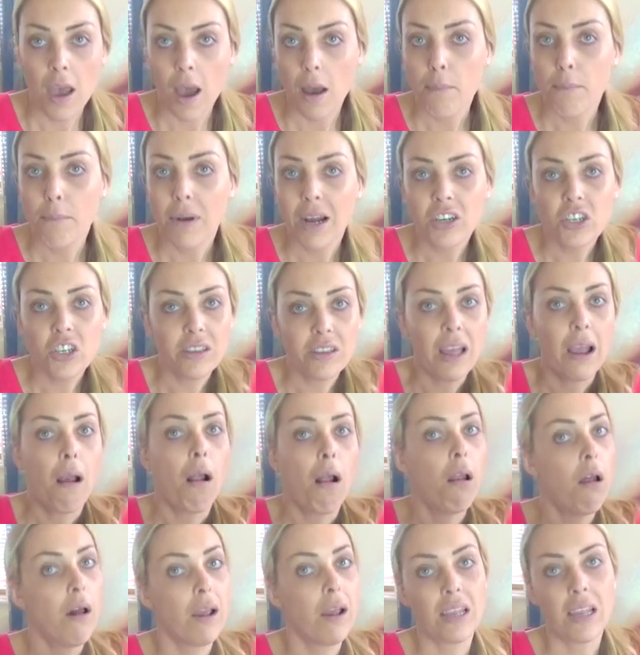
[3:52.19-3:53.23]
Imagine that
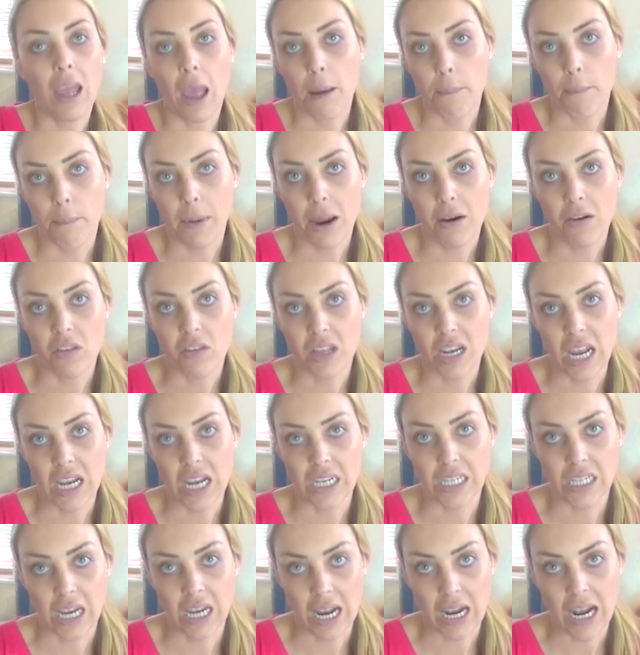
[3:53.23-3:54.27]
client getting married the
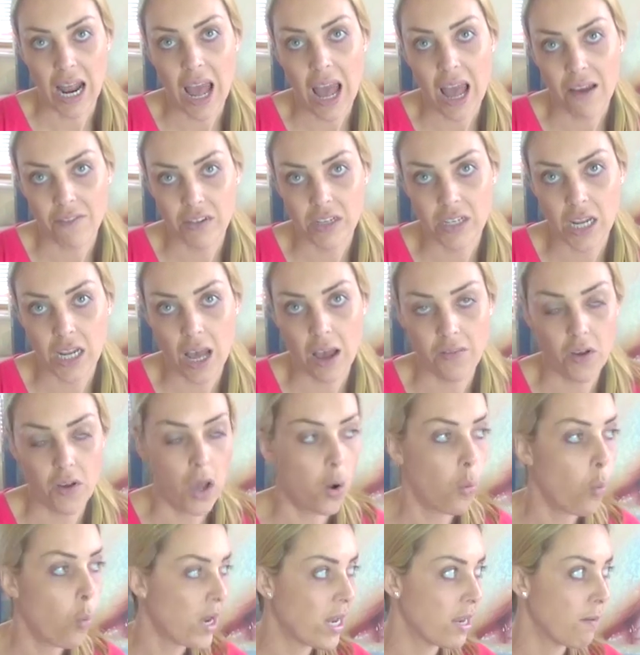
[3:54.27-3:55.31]
next day and having to have
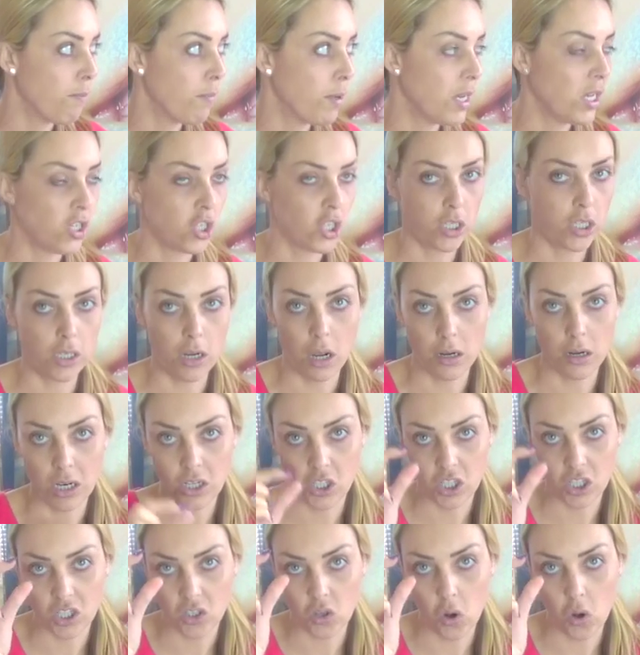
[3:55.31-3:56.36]
her wedding pictures done
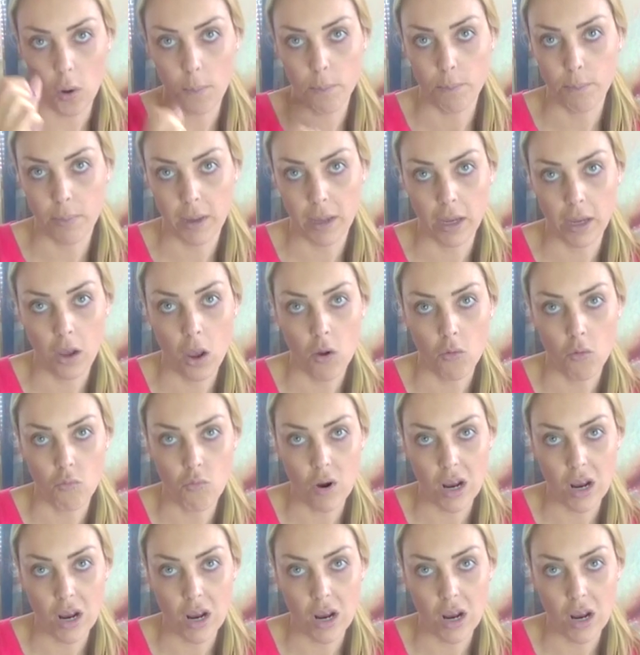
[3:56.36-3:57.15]
and she's got a big